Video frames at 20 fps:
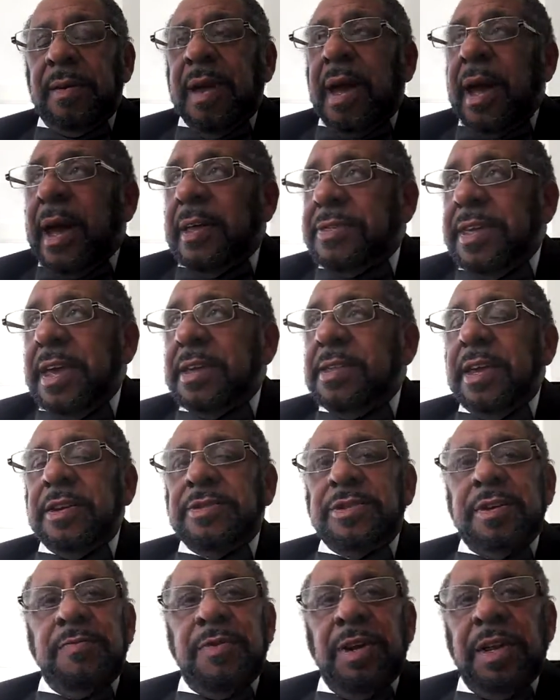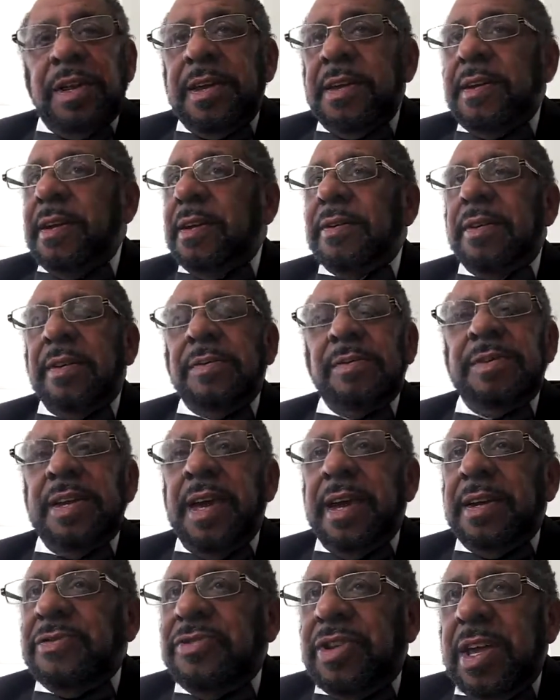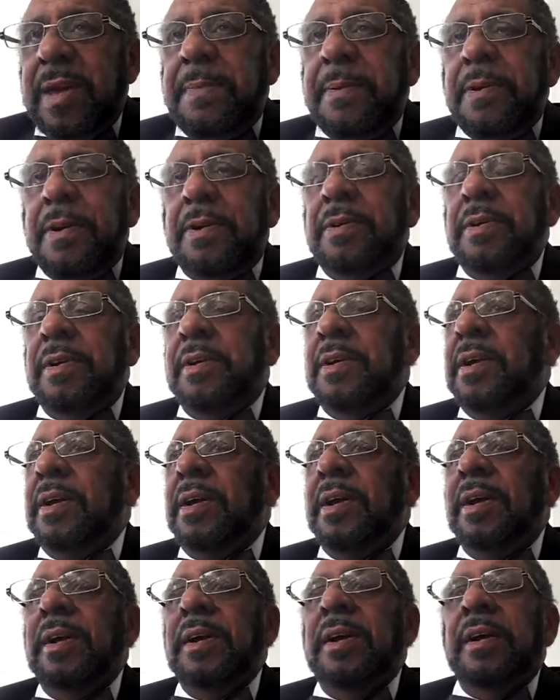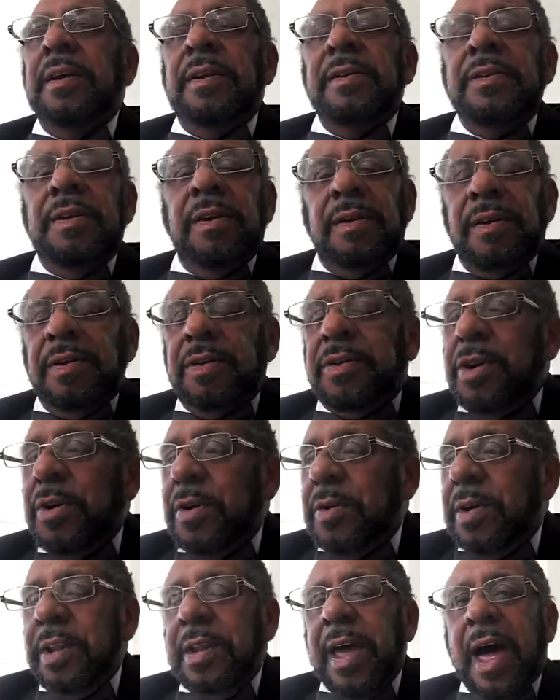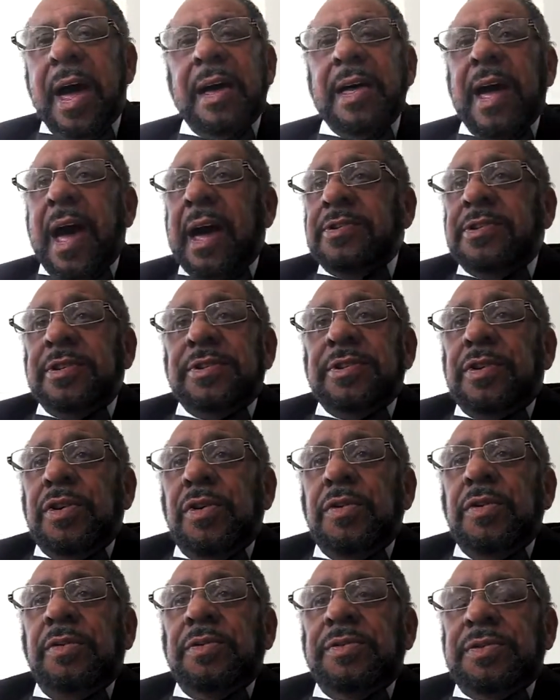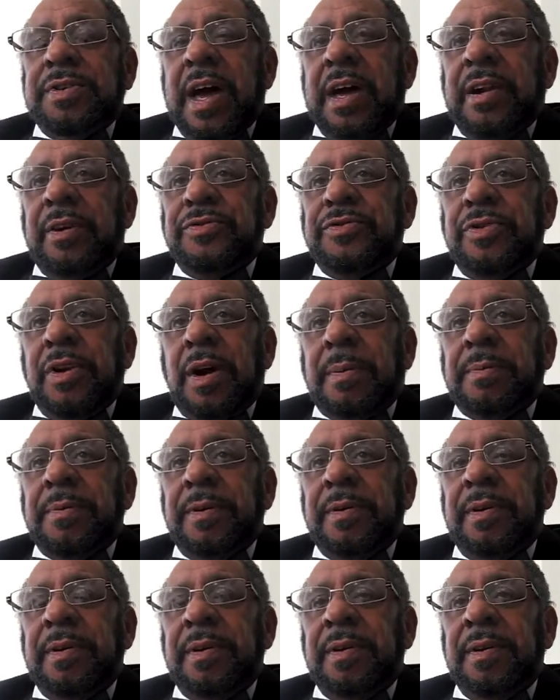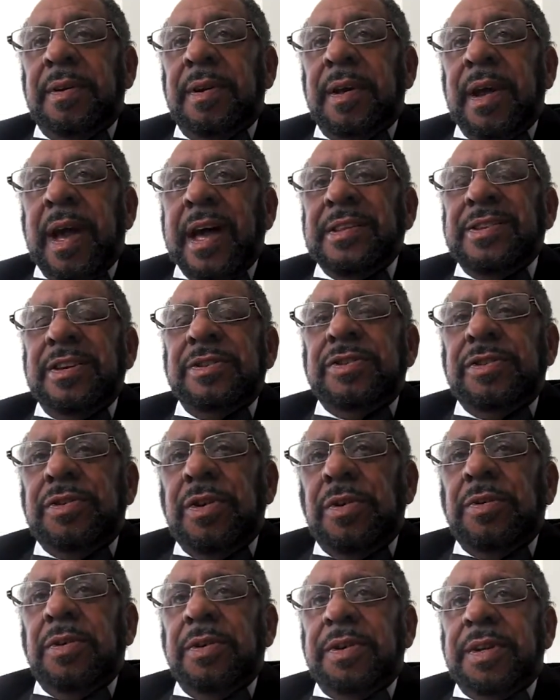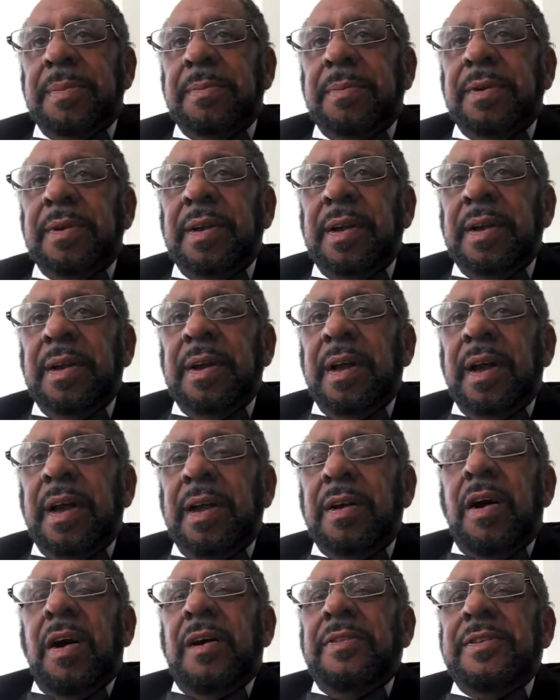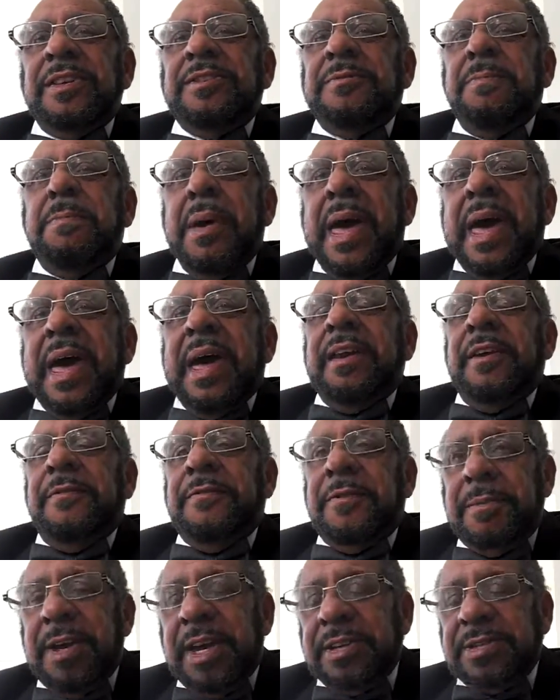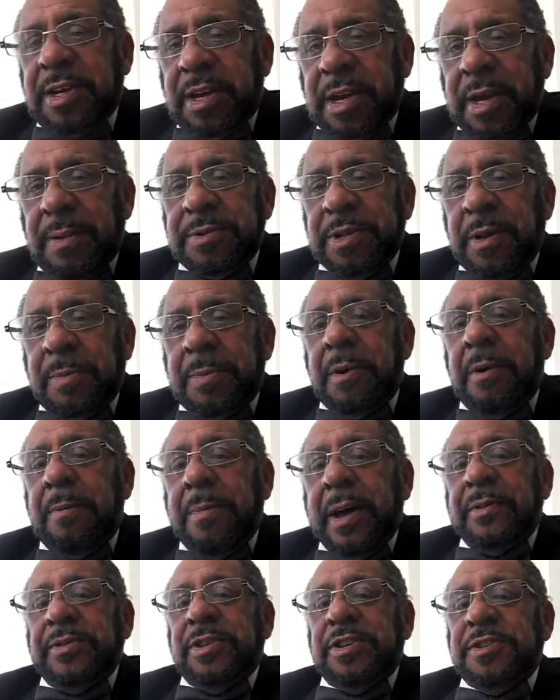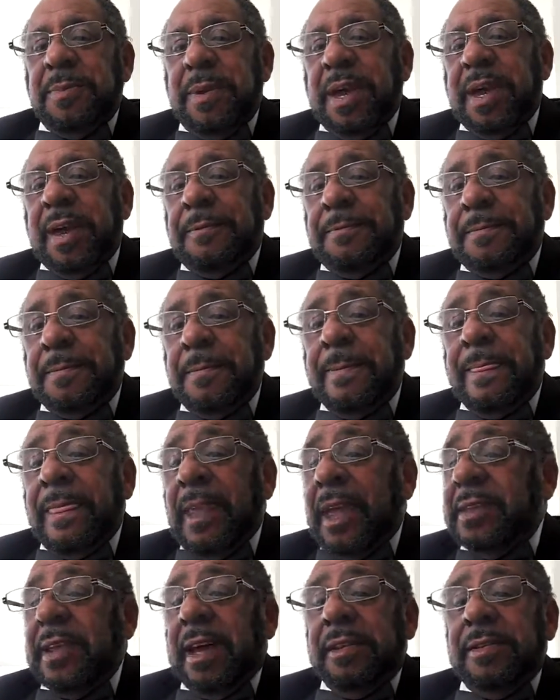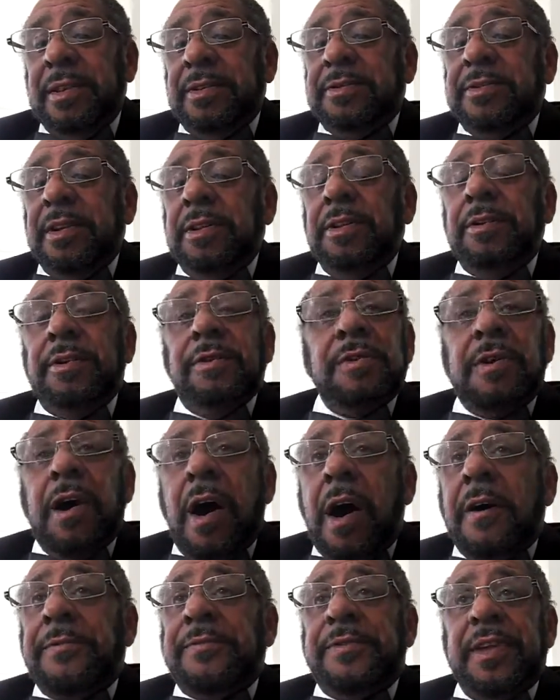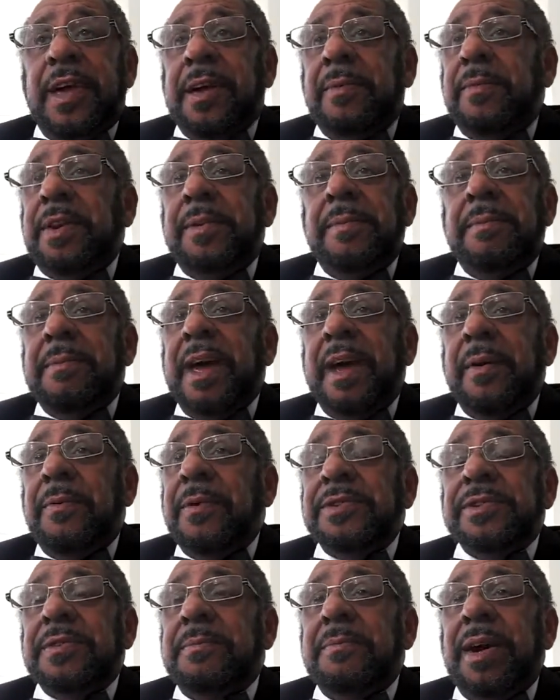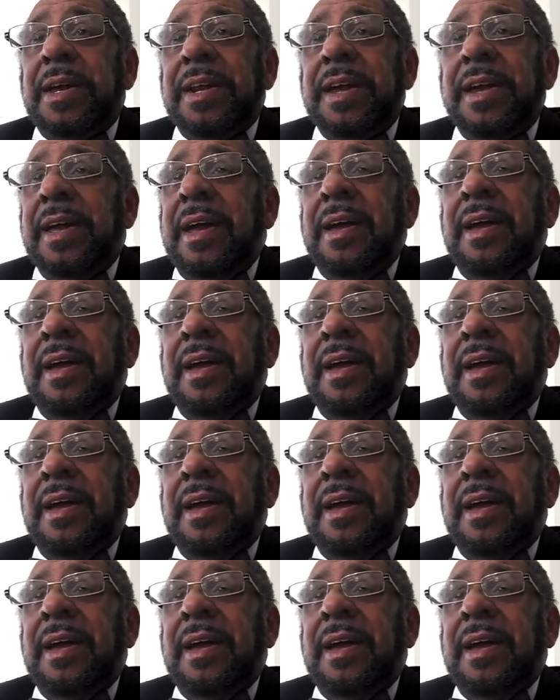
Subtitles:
I think they should really dig deeper. Google it. I just Googled Donald Trump. I just Googled him, and all this bad information comes up about this man. Now, the little golf thing when a man wants some money